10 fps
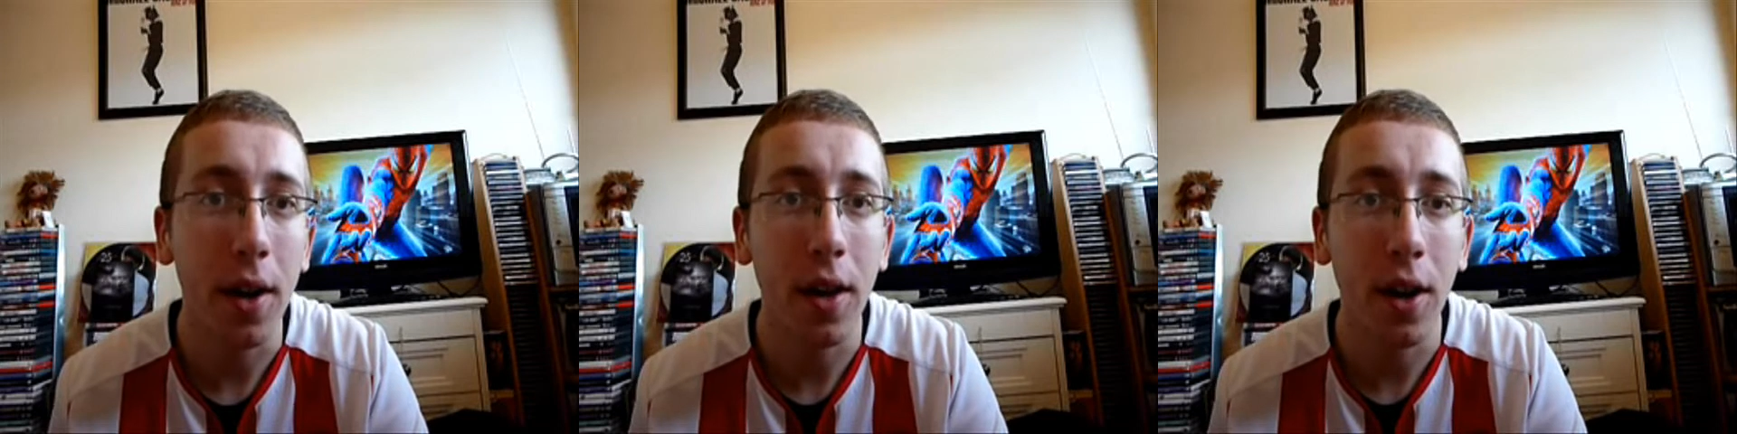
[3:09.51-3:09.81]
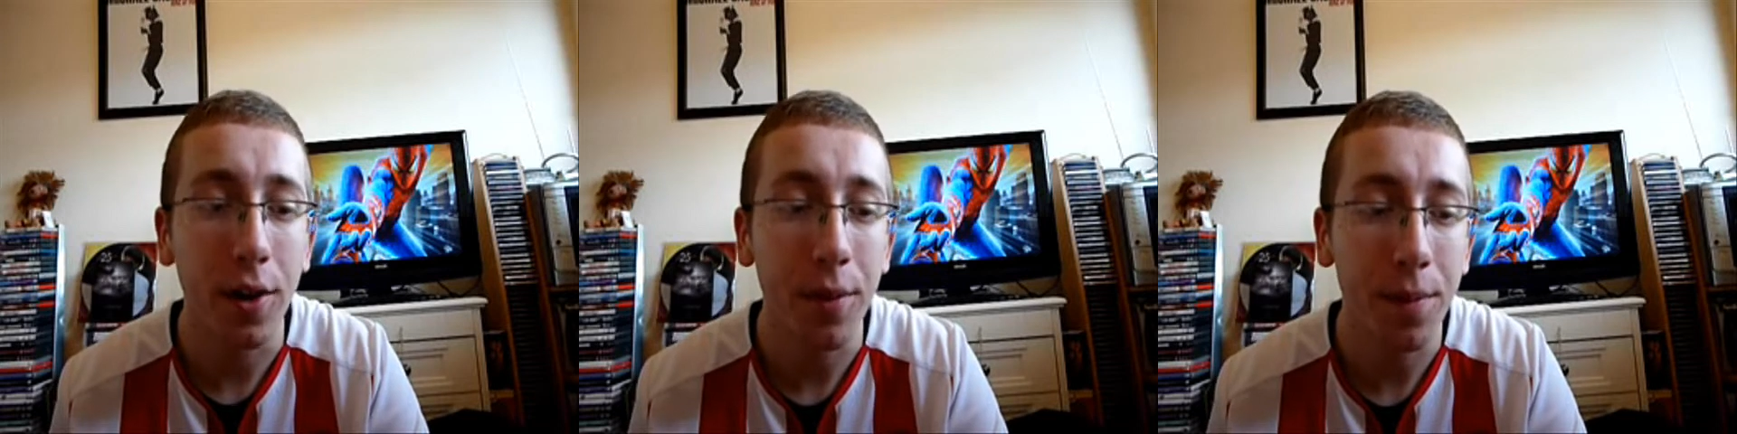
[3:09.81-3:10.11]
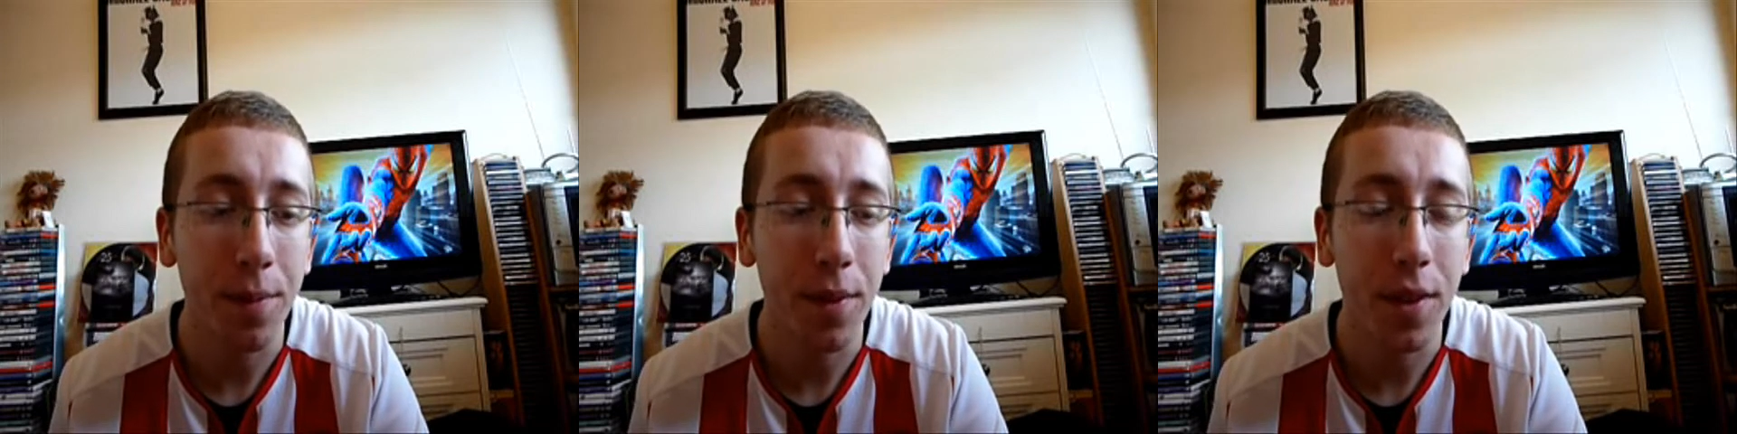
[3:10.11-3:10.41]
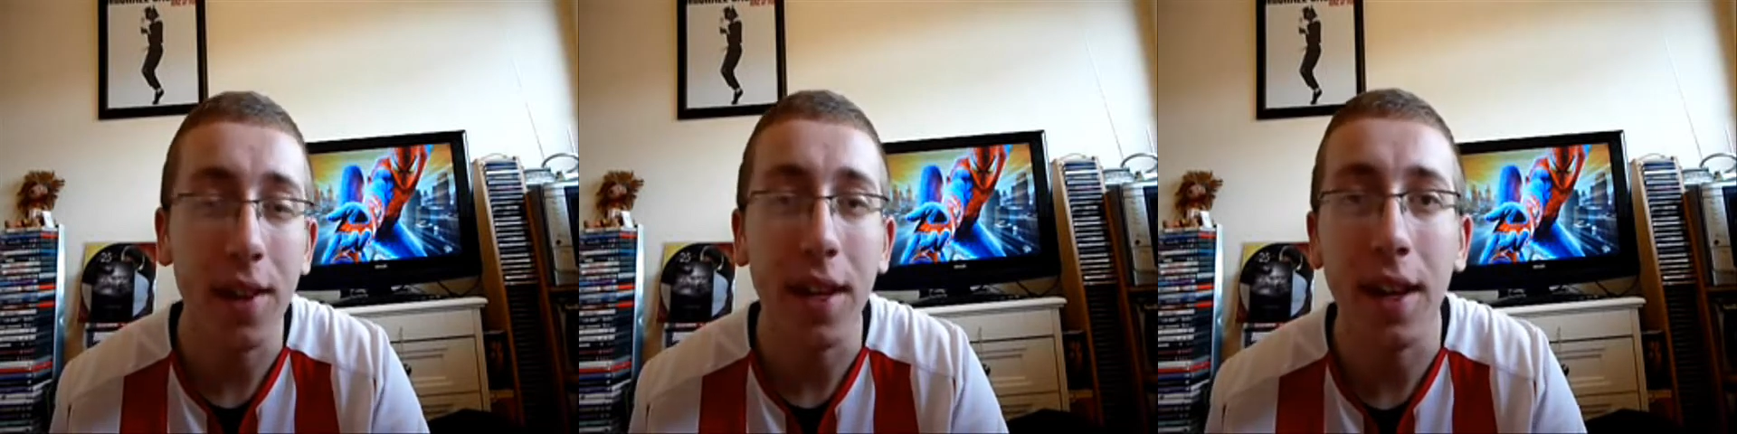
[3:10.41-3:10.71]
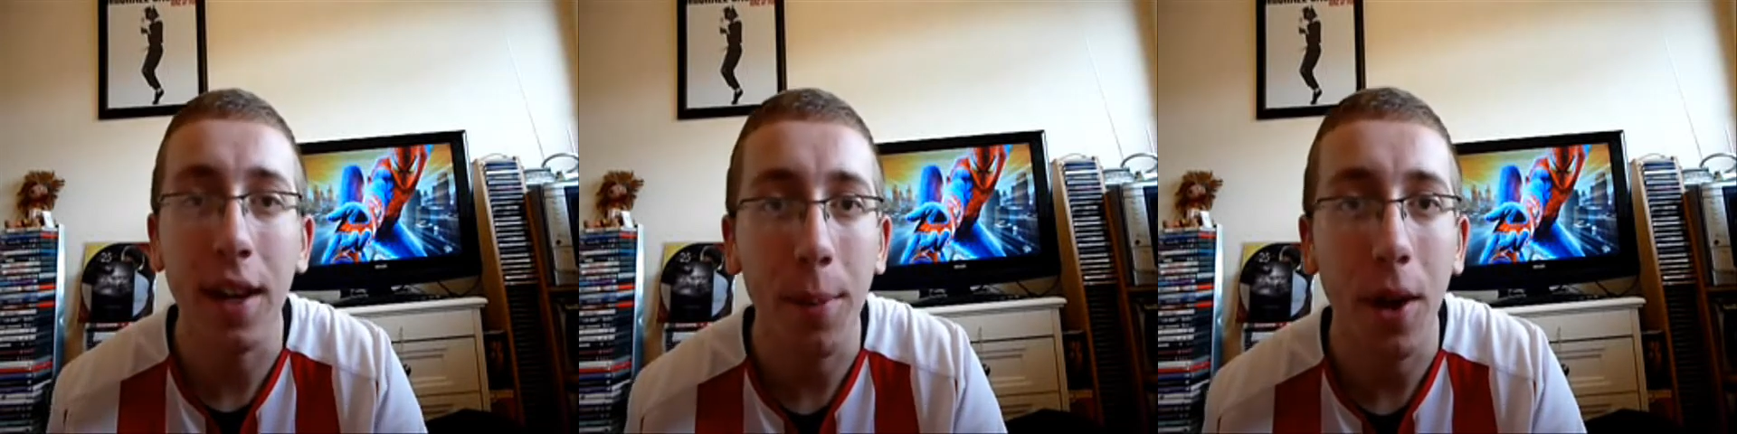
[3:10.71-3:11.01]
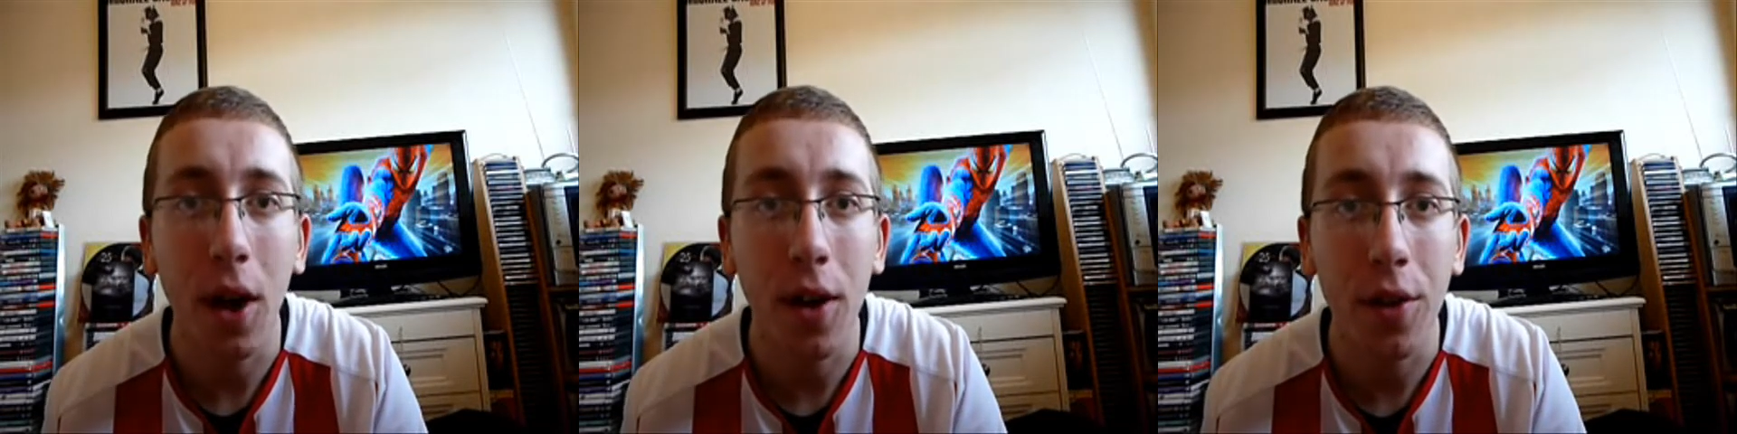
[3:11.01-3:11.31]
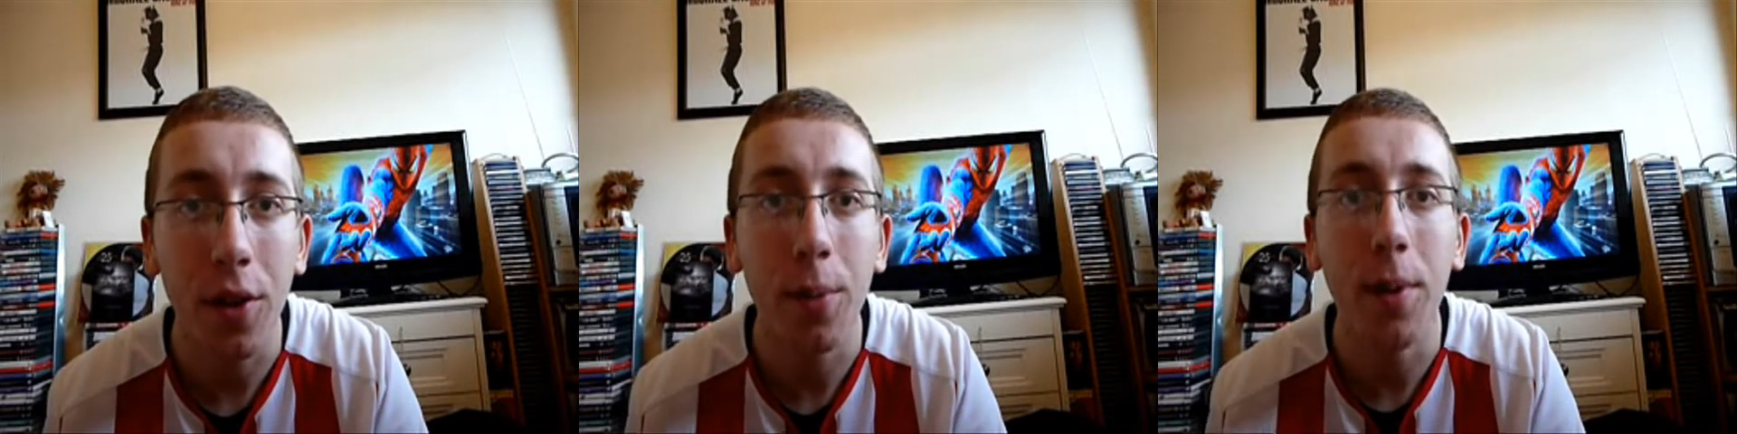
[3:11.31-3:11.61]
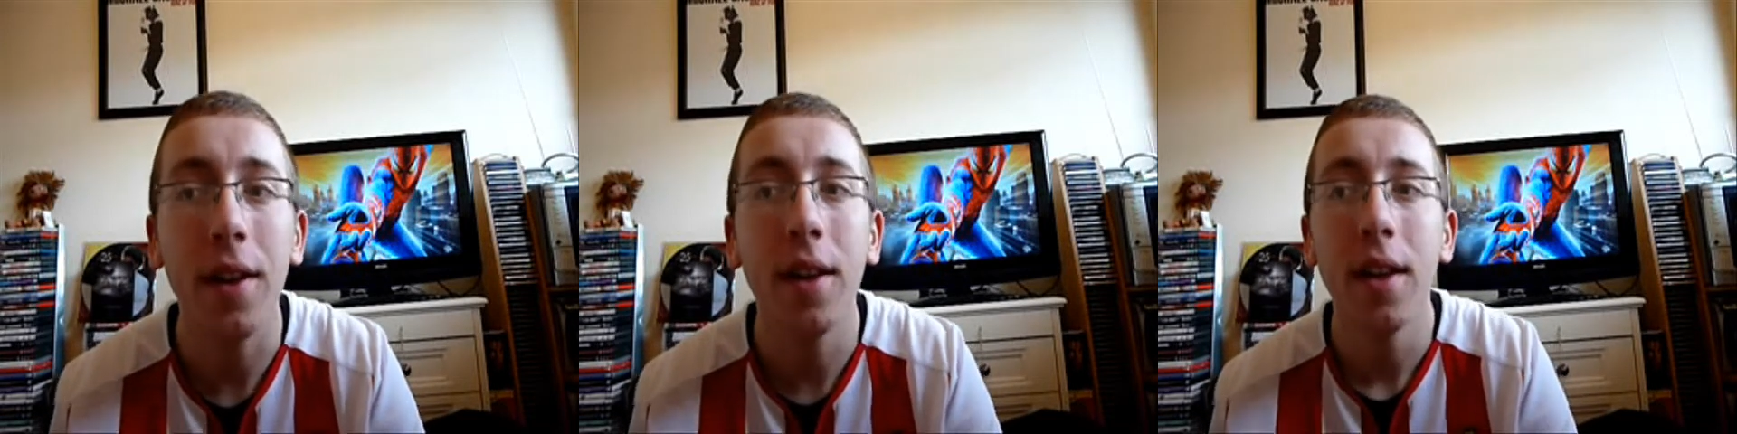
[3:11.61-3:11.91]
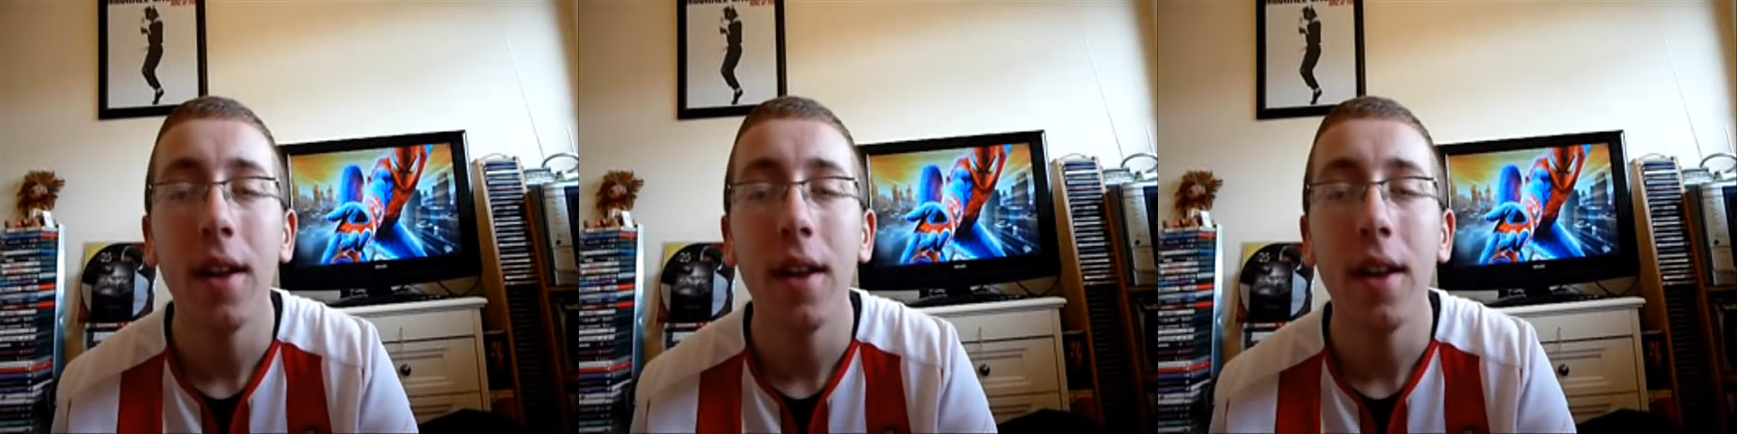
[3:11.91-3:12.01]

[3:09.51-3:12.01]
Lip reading: kind of sneaking up behind them and